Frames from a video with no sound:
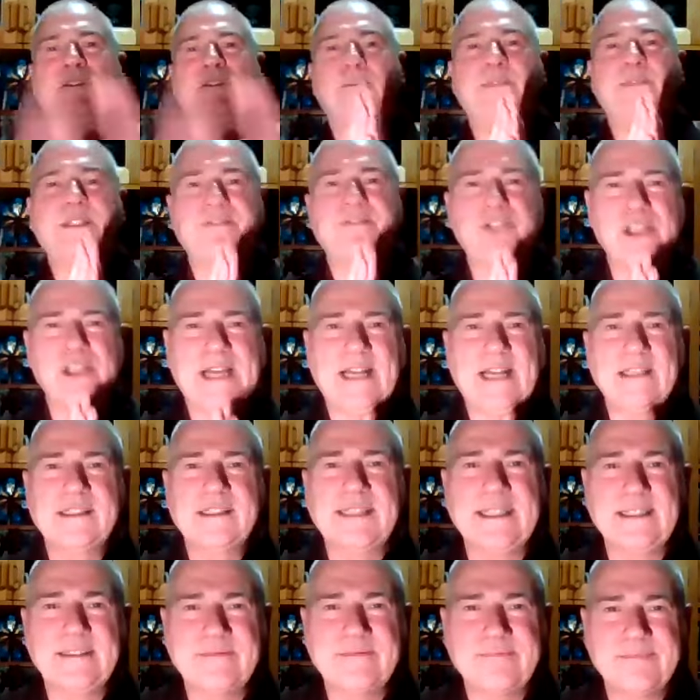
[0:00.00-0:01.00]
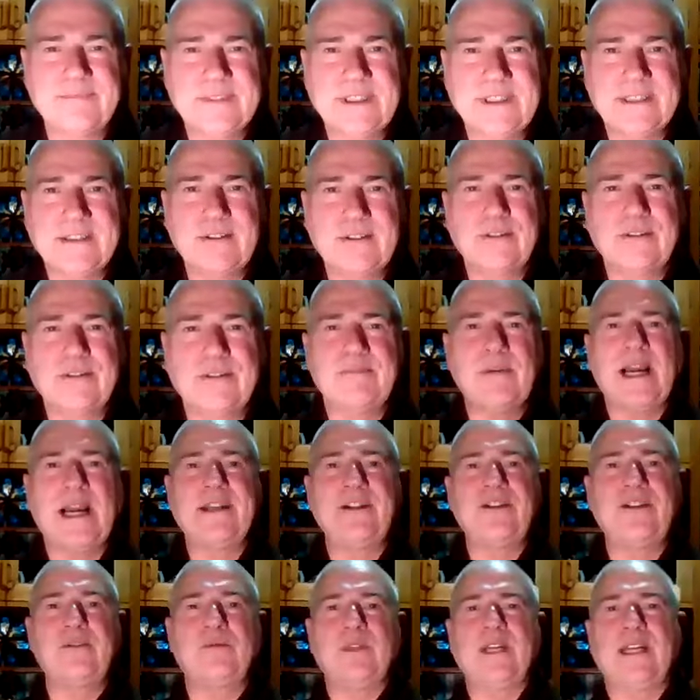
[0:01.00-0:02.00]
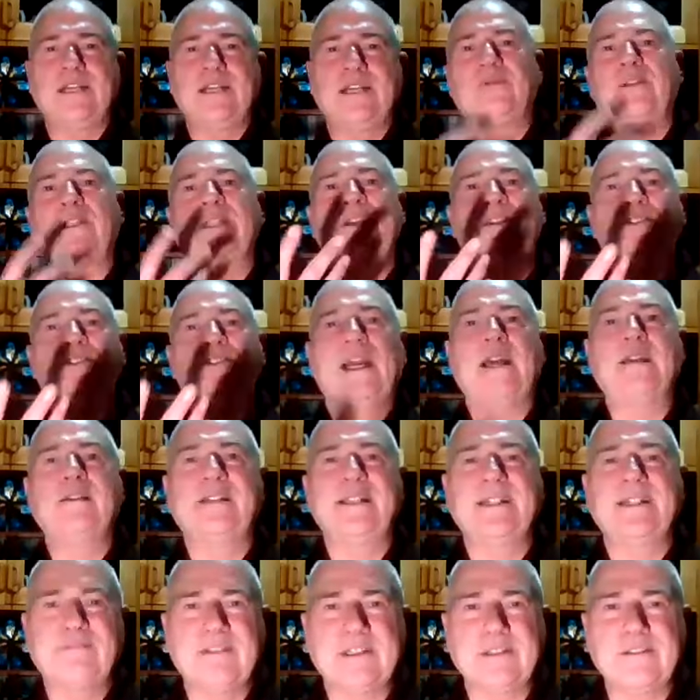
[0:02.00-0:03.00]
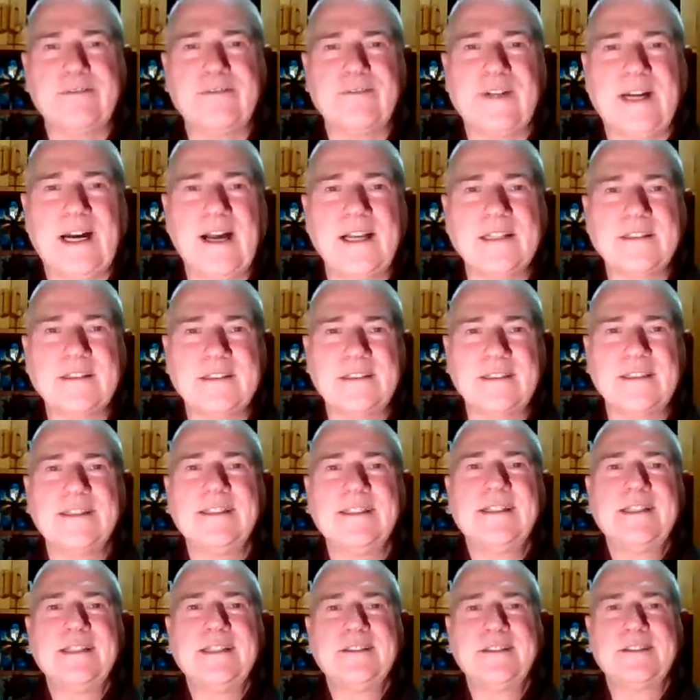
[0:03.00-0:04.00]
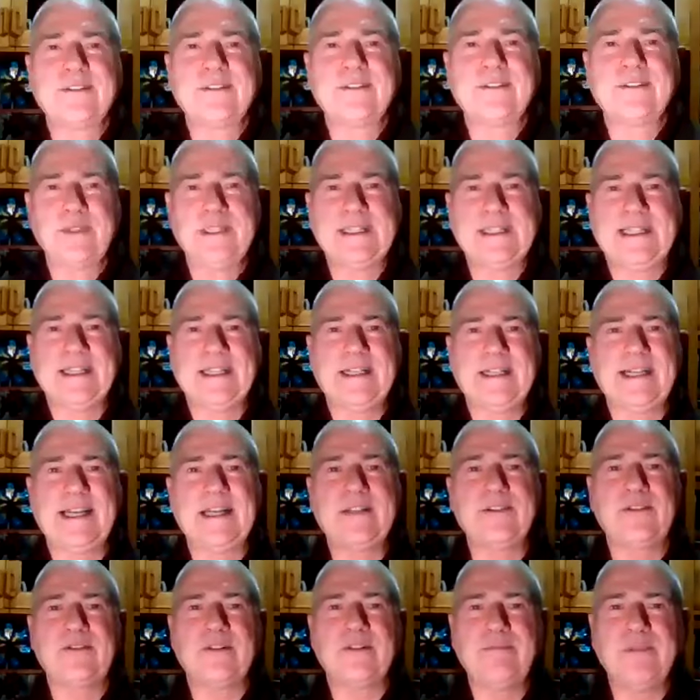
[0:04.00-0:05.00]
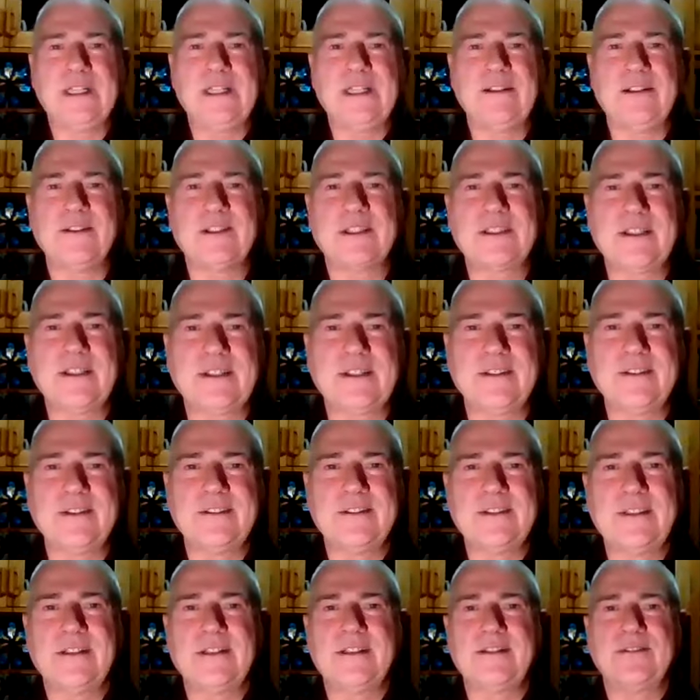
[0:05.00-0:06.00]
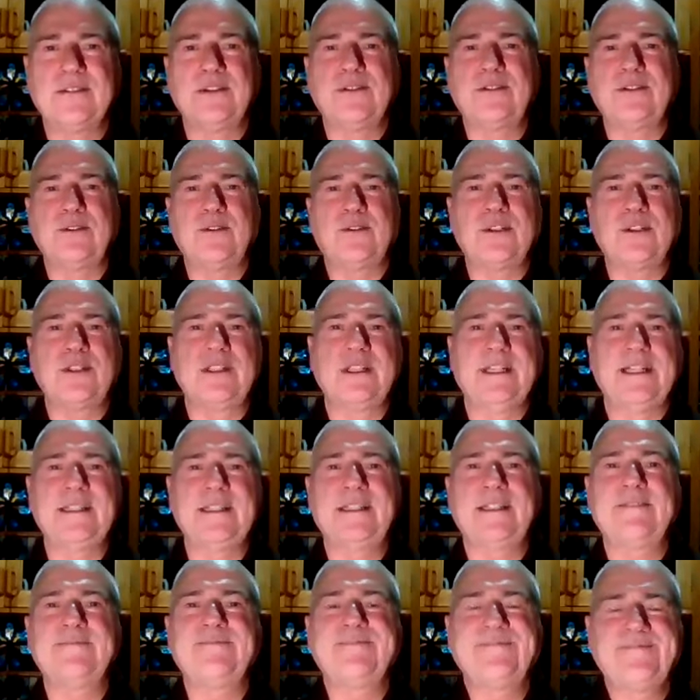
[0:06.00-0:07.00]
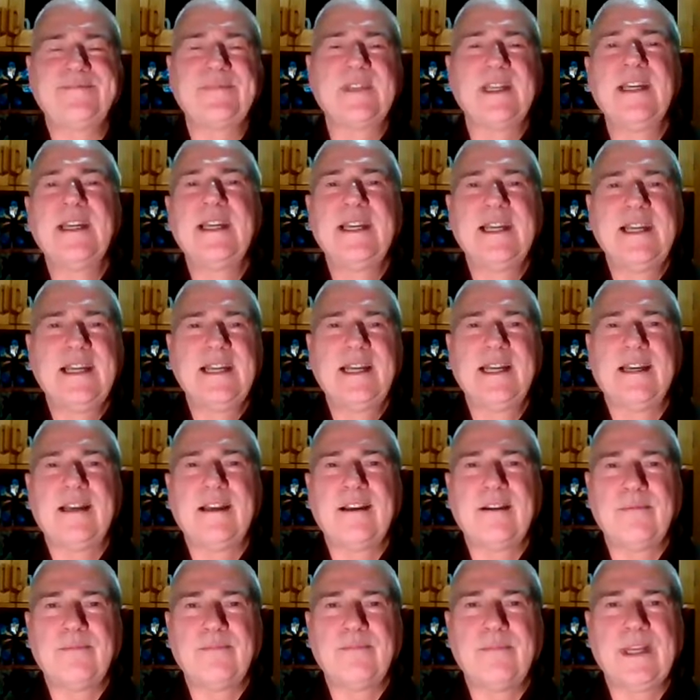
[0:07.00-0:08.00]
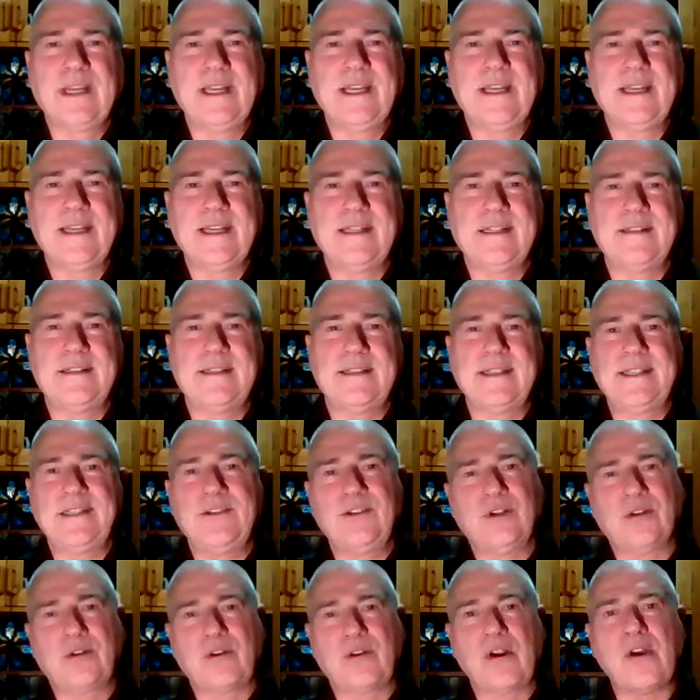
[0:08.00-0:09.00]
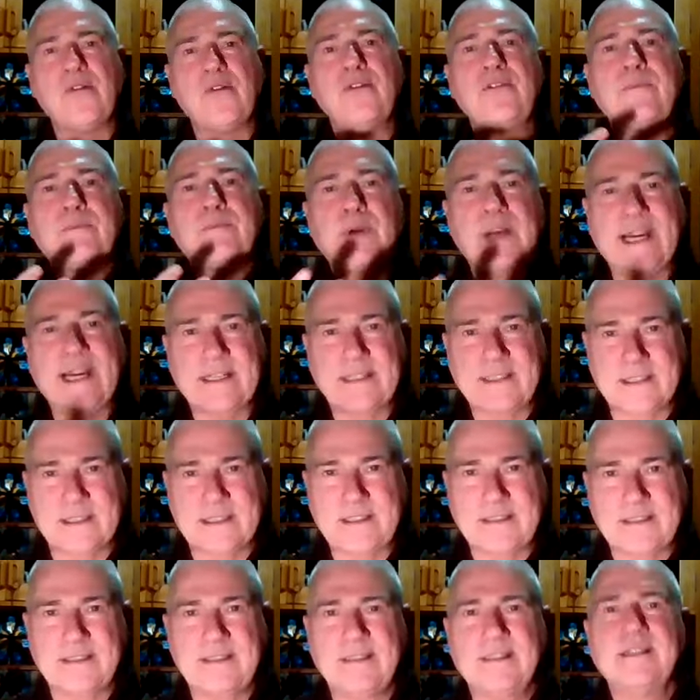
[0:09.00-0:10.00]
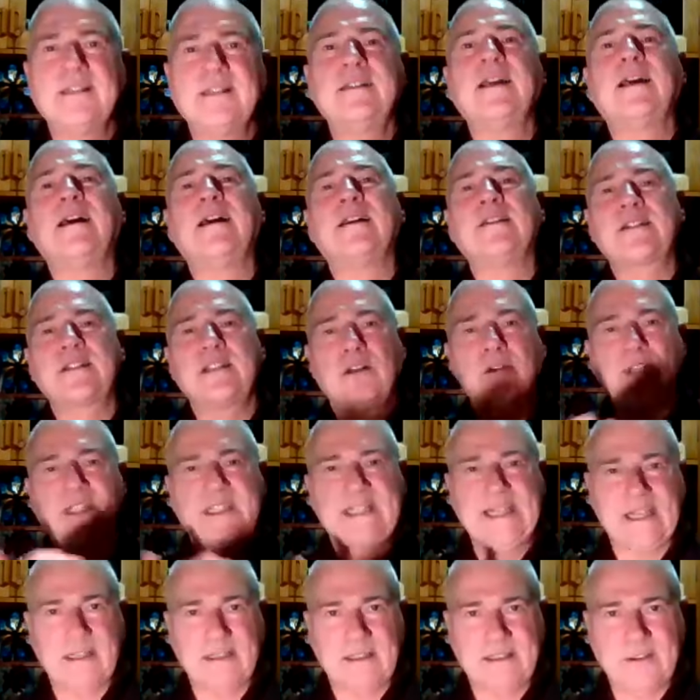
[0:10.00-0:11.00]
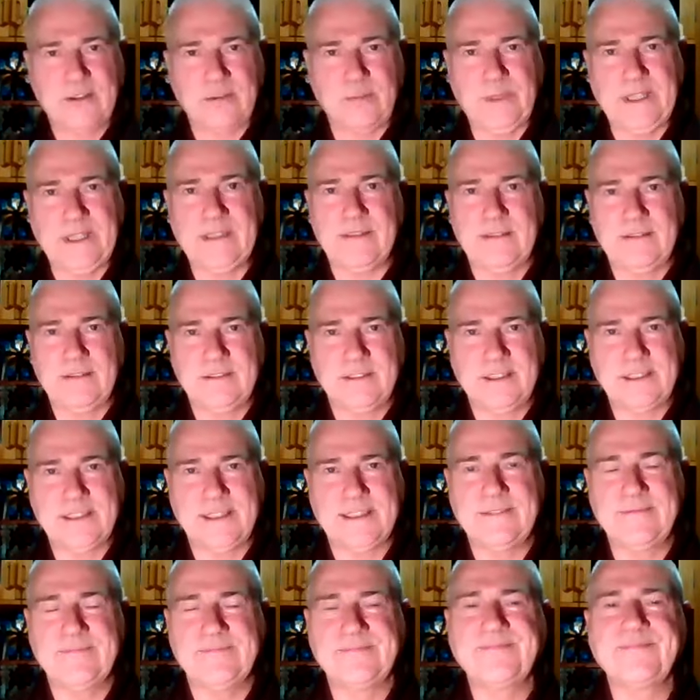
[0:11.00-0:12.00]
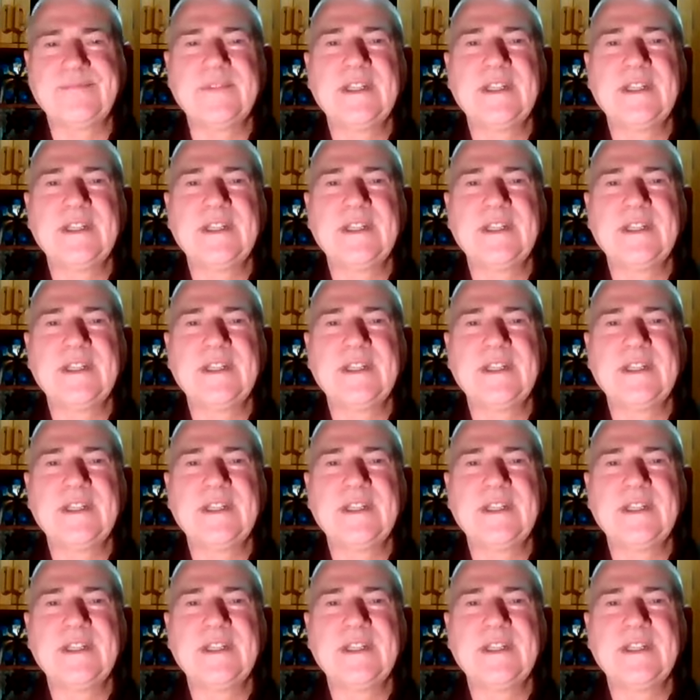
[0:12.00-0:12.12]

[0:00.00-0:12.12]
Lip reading: little bit of chanting. Just to remind you, we are doing the chanting very fast so that we get an extra minute or so to talk later. And in your own practice, slow it down a little bit, okay?